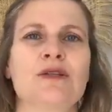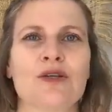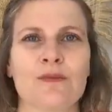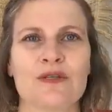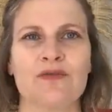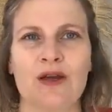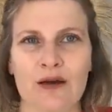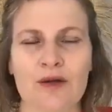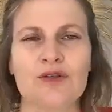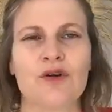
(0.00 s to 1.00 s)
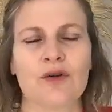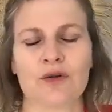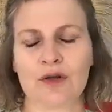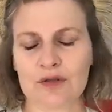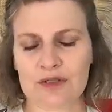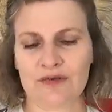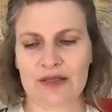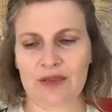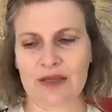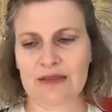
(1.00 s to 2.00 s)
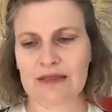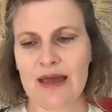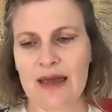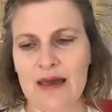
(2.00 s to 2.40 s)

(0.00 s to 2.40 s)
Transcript: in terms of gun control and lots of other things.